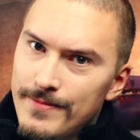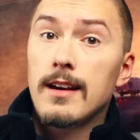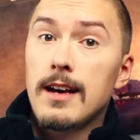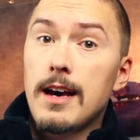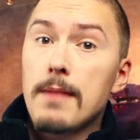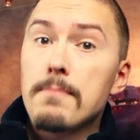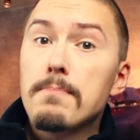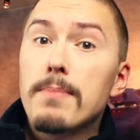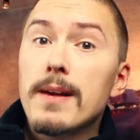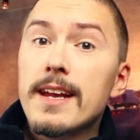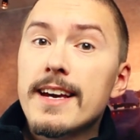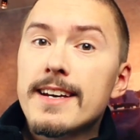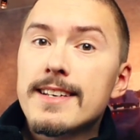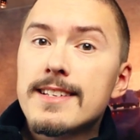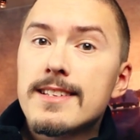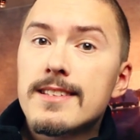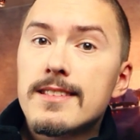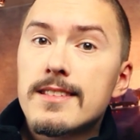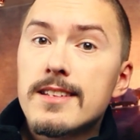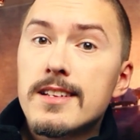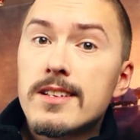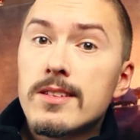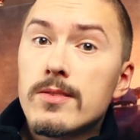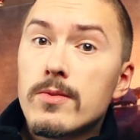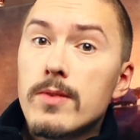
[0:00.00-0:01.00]
And Blixt
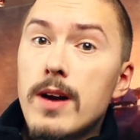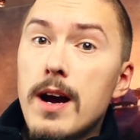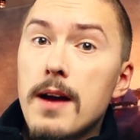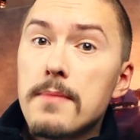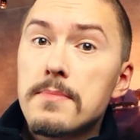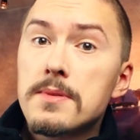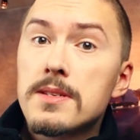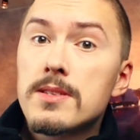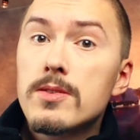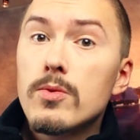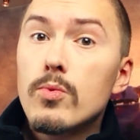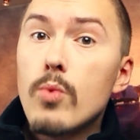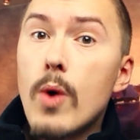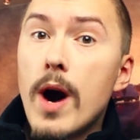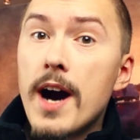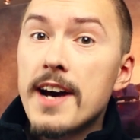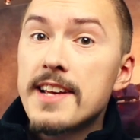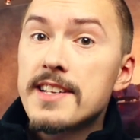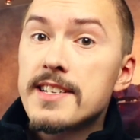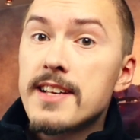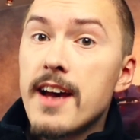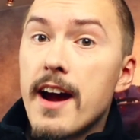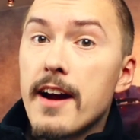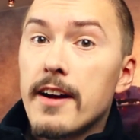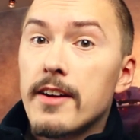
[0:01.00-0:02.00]
describes the
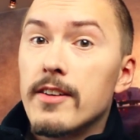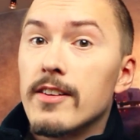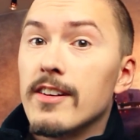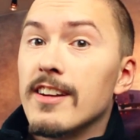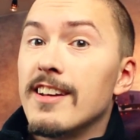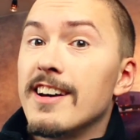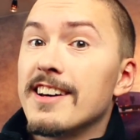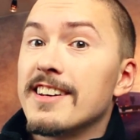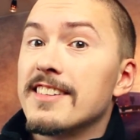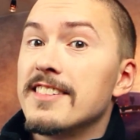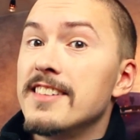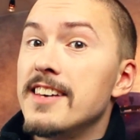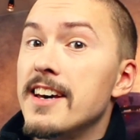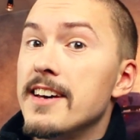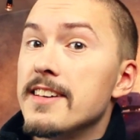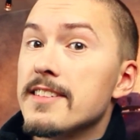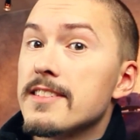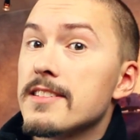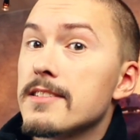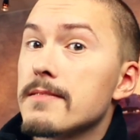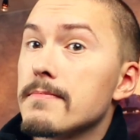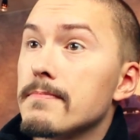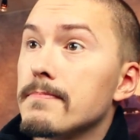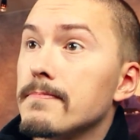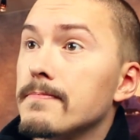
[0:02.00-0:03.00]
wise hacker like
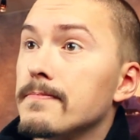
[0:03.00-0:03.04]
this: